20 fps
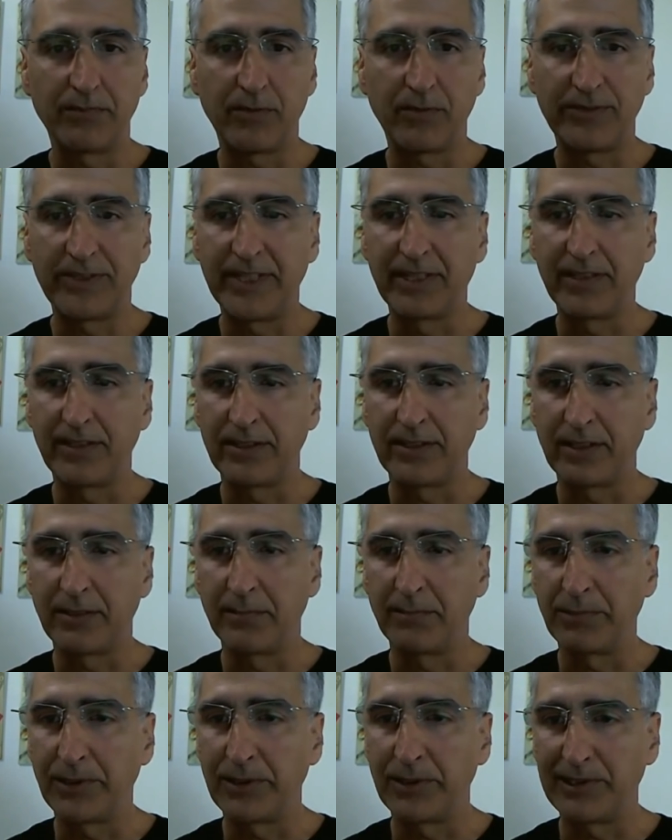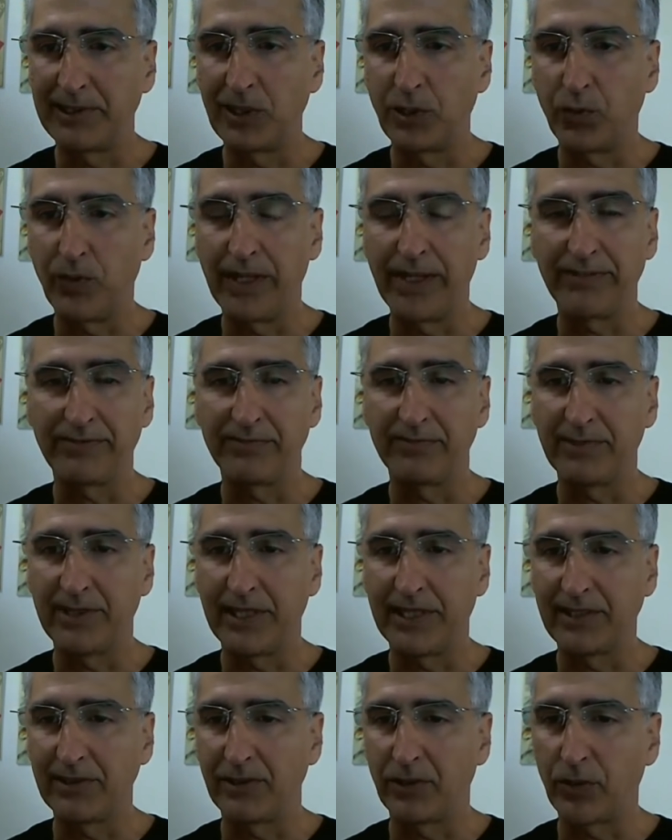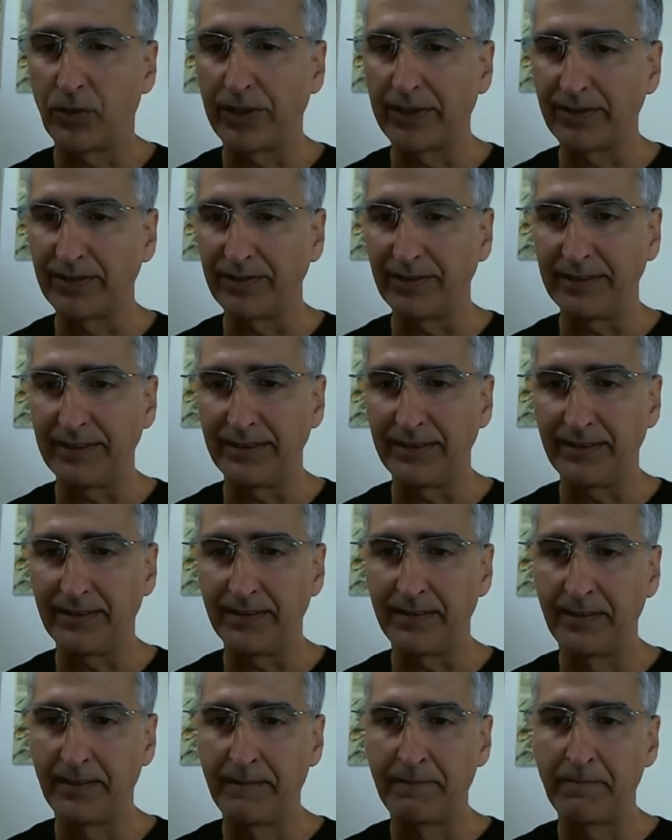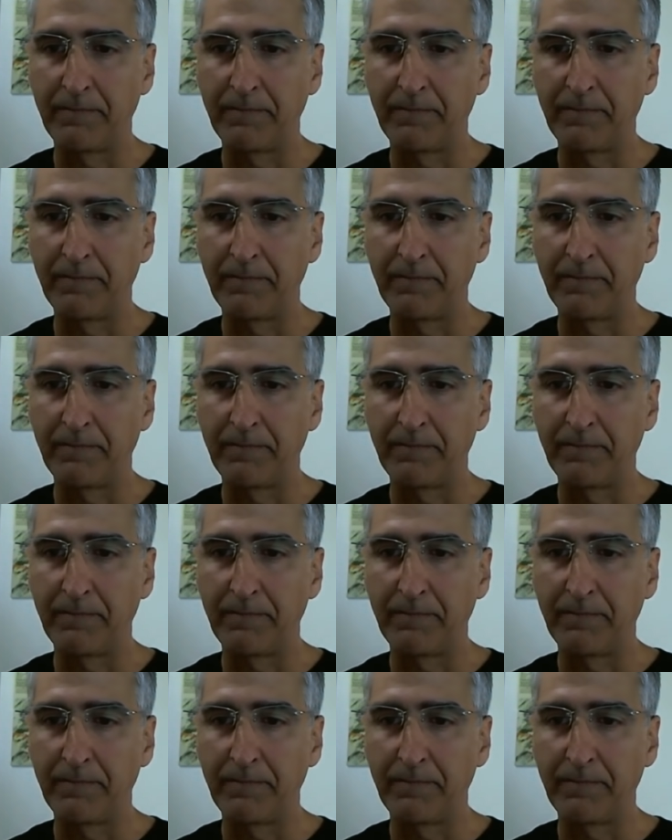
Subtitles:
nearly completely away from regular quick releases.